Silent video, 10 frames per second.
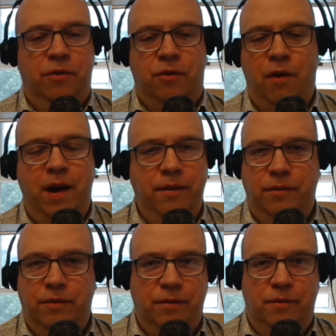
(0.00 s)
Great
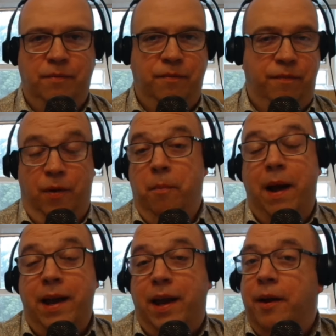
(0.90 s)

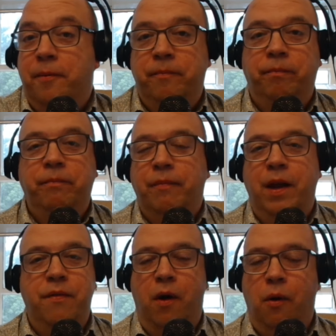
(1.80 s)
filmmaking.
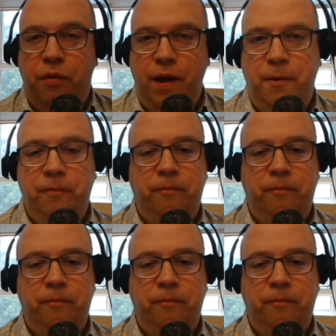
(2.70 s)
Yeah, the whole thing.